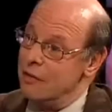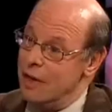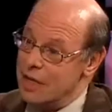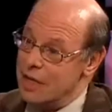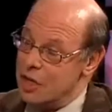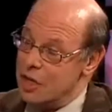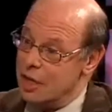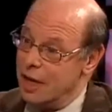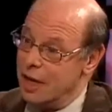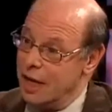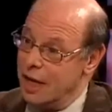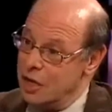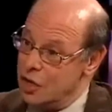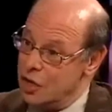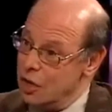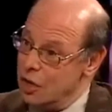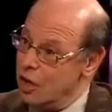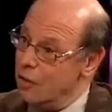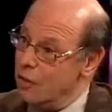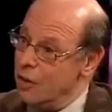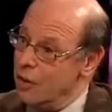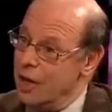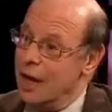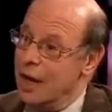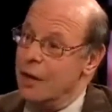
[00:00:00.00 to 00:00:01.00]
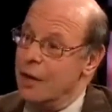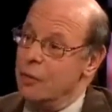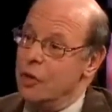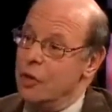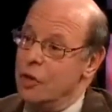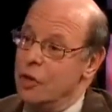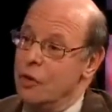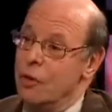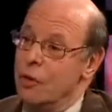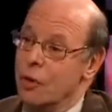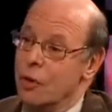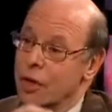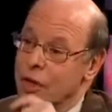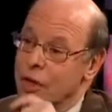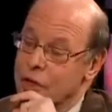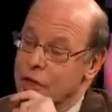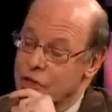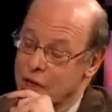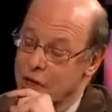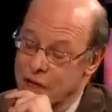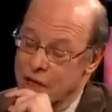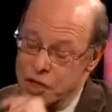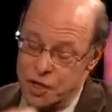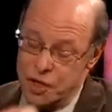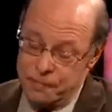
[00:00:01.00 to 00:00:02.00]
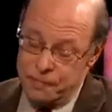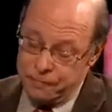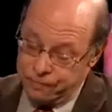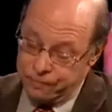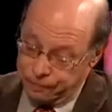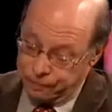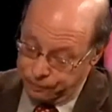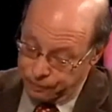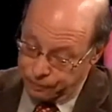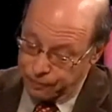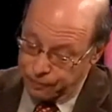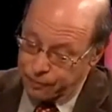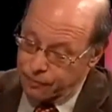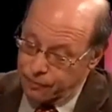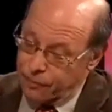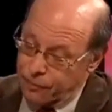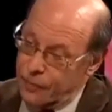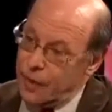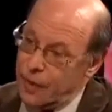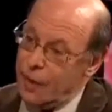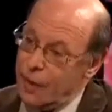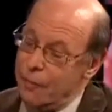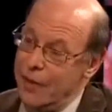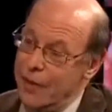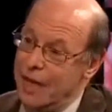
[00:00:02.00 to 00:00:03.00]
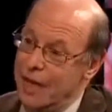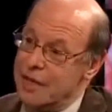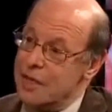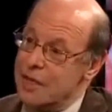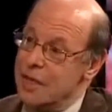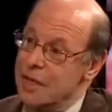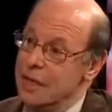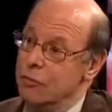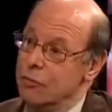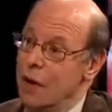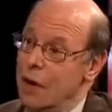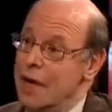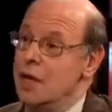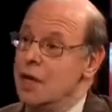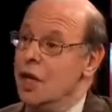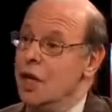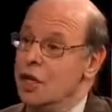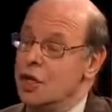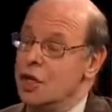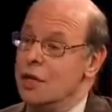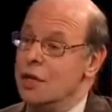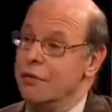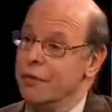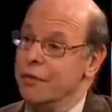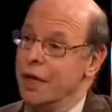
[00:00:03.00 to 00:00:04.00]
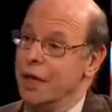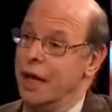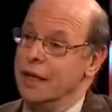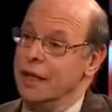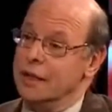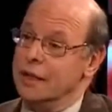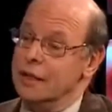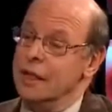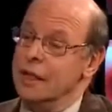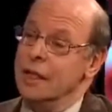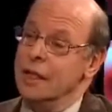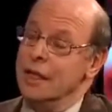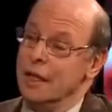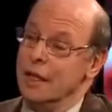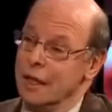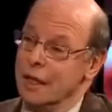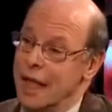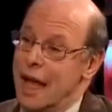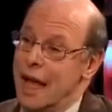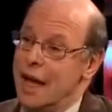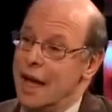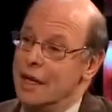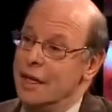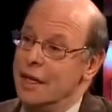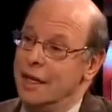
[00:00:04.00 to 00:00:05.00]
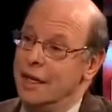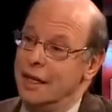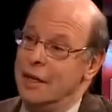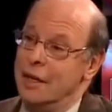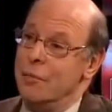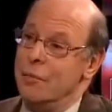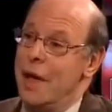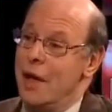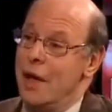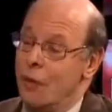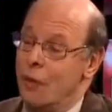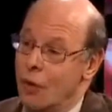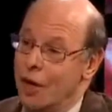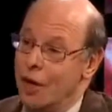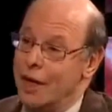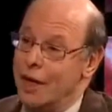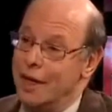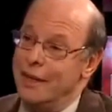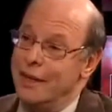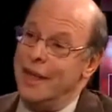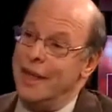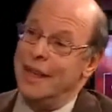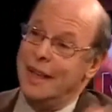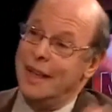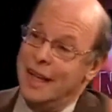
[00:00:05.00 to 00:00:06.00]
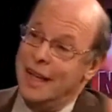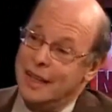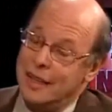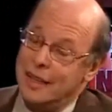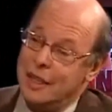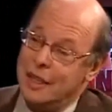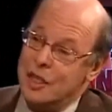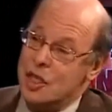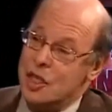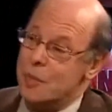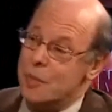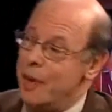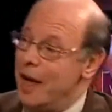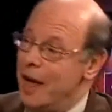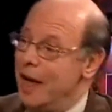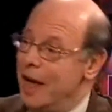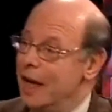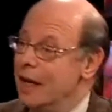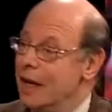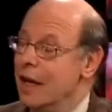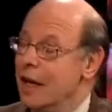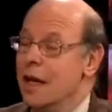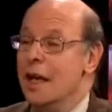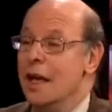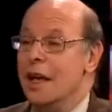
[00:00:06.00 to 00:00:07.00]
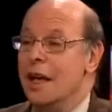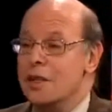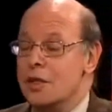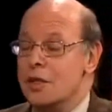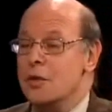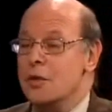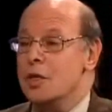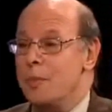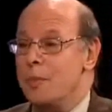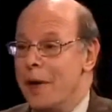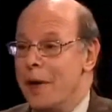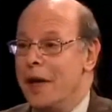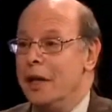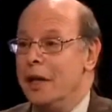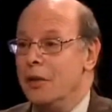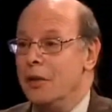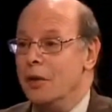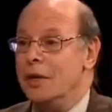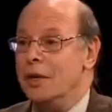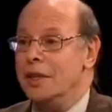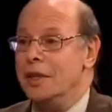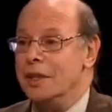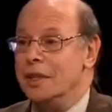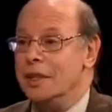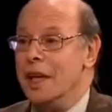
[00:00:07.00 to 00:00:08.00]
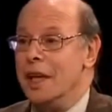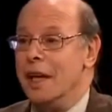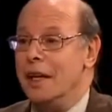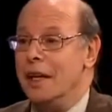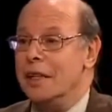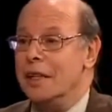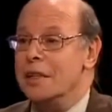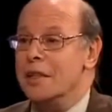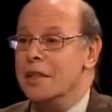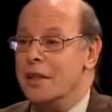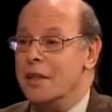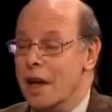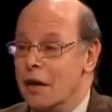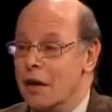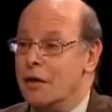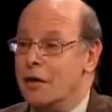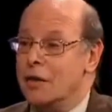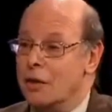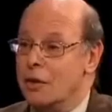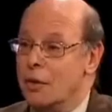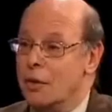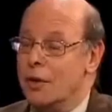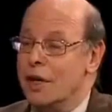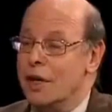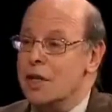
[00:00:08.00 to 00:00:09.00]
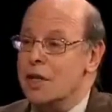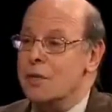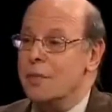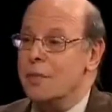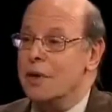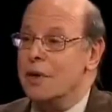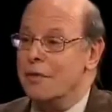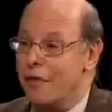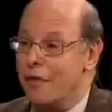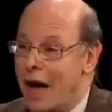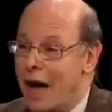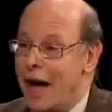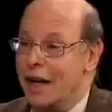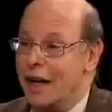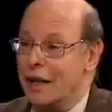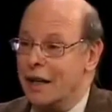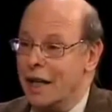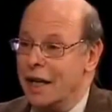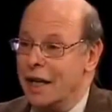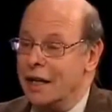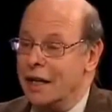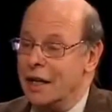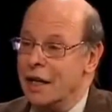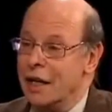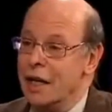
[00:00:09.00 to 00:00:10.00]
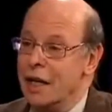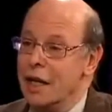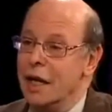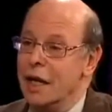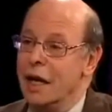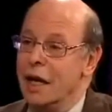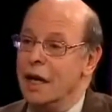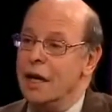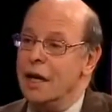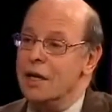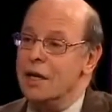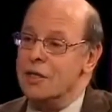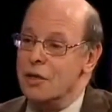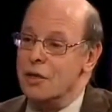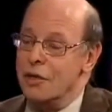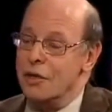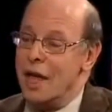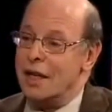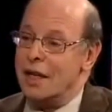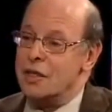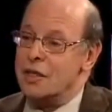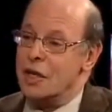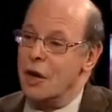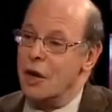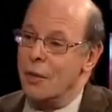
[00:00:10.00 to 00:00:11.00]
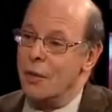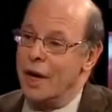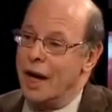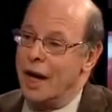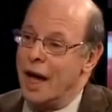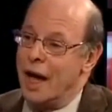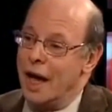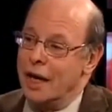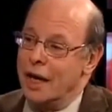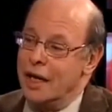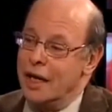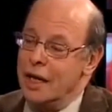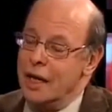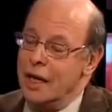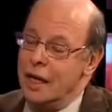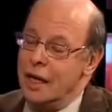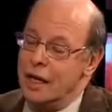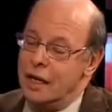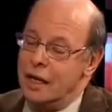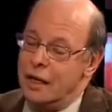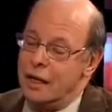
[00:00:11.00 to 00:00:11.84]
an investigation going on with the court, a judge, because the rendition flights landed in Majorca, they landed in Spain, and so Spain looked at its territory has been violated. So that's going on.